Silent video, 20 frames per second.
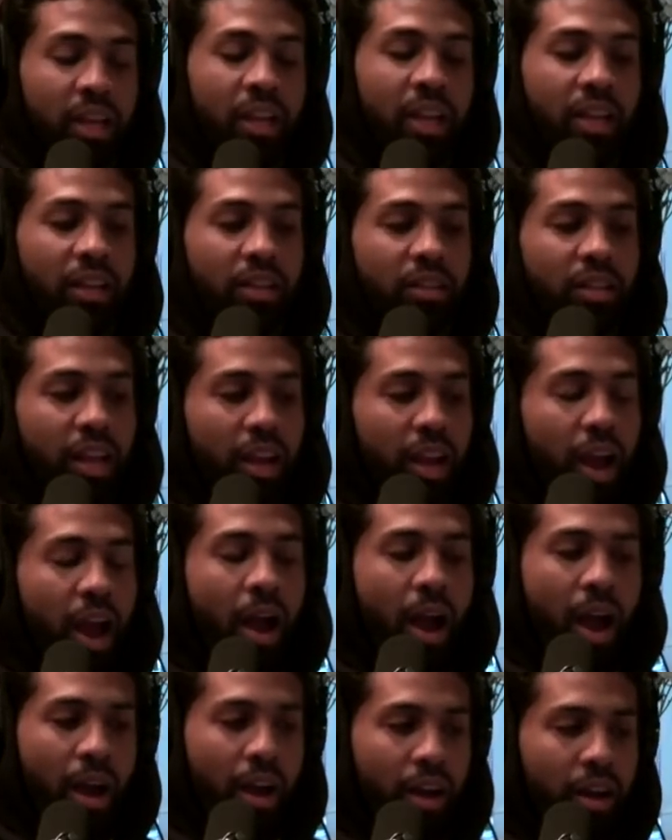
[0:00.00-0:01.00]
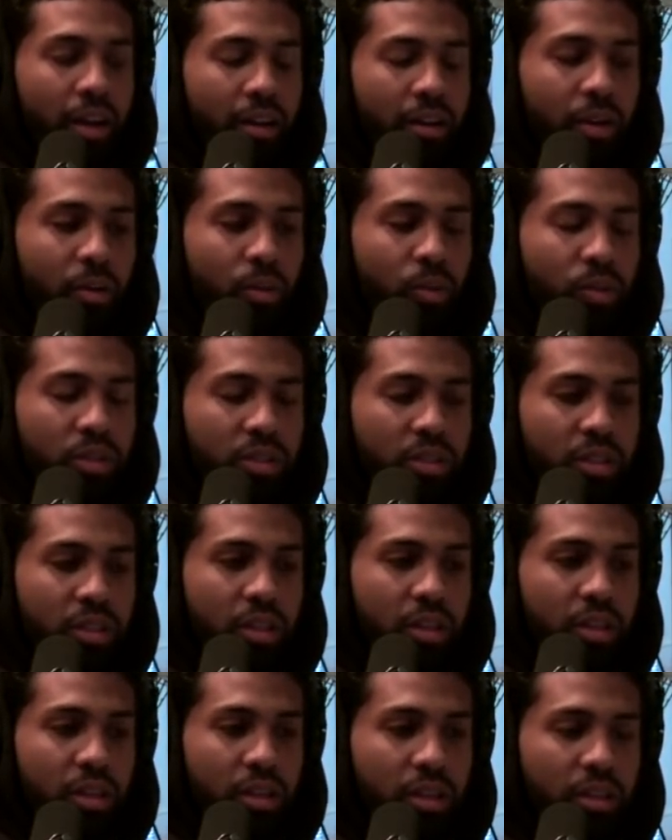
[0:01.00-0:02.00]
and it like I, I it was
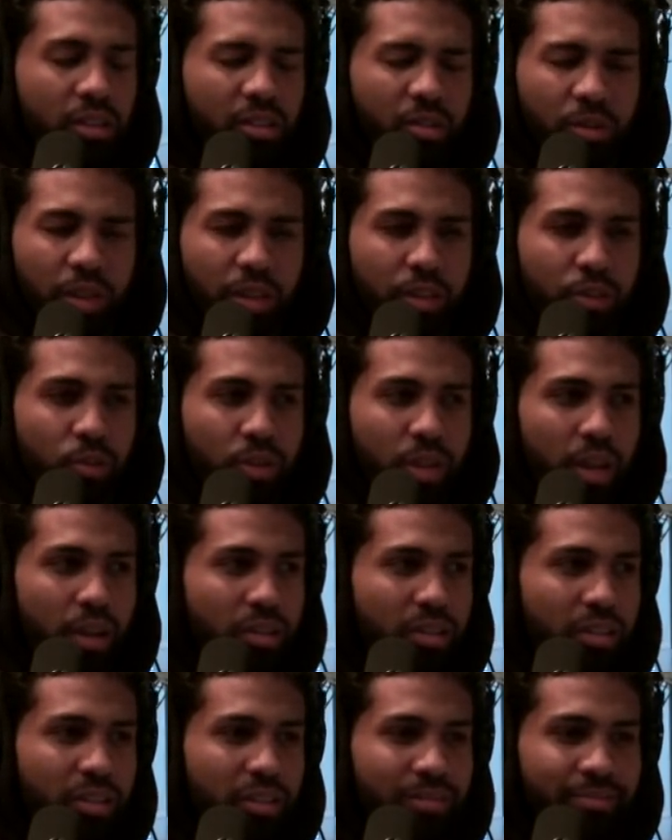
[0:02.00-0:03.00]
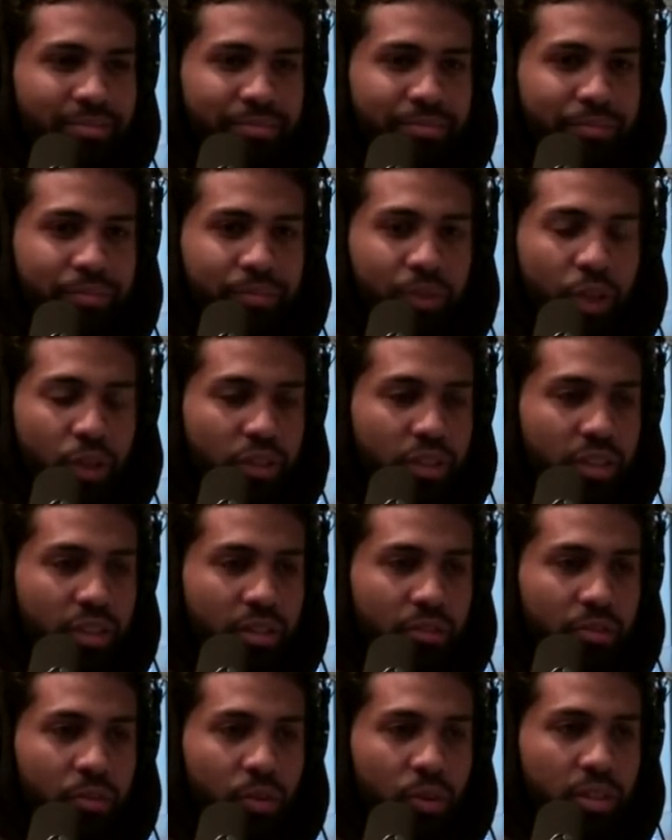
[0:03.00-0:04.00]
uh, this was like two thousand thirteen,
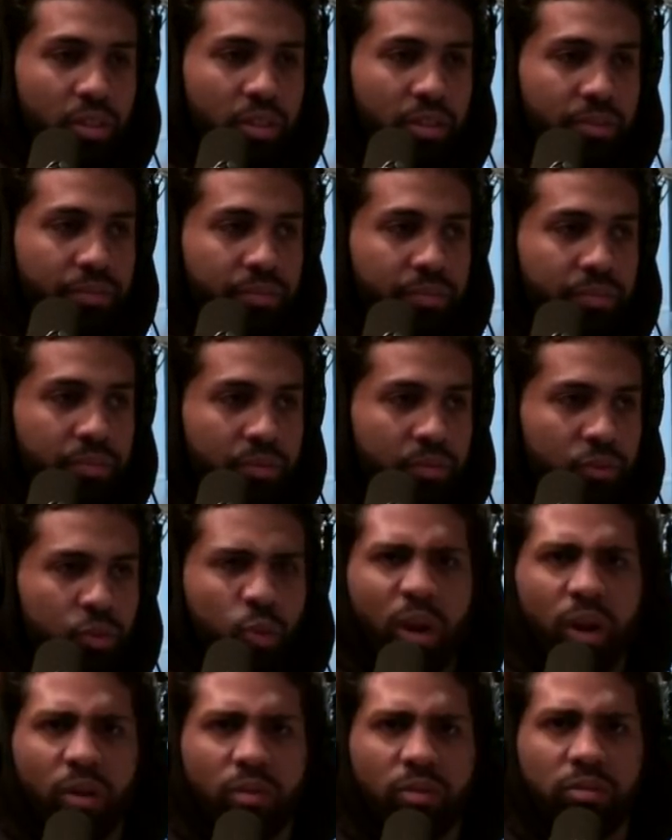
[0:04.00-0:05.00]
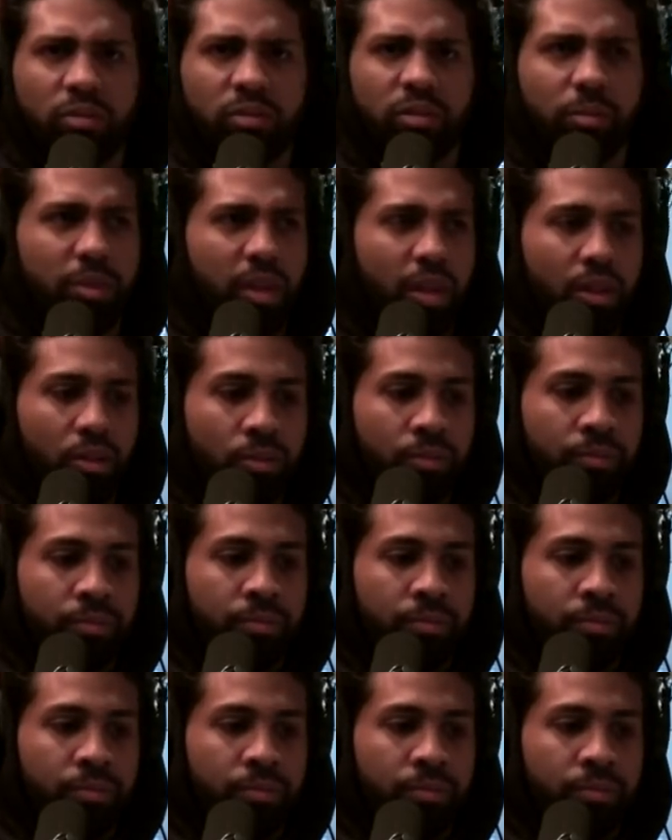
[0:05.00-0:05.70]
fourteen, twelve something, I don't know.